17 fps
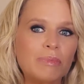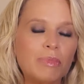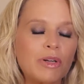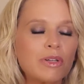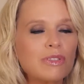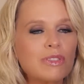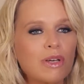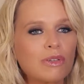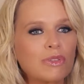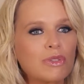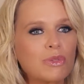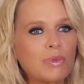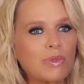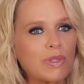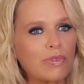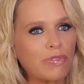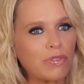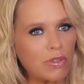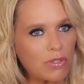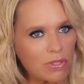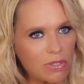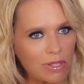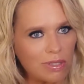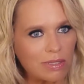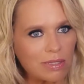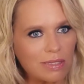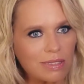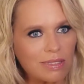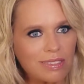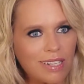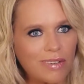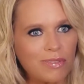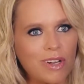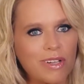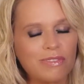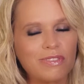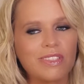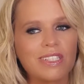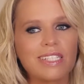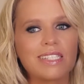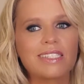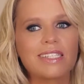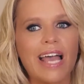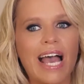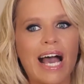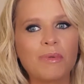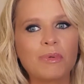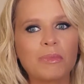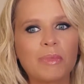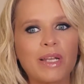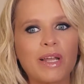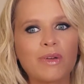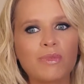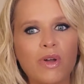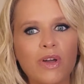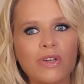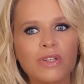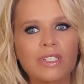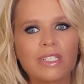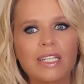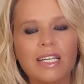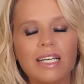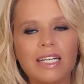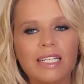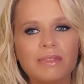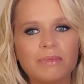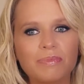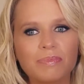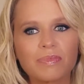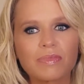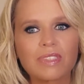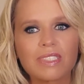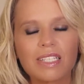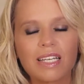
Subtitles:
Broken Soldiers was the first song I wrote for this album, and I wrote it on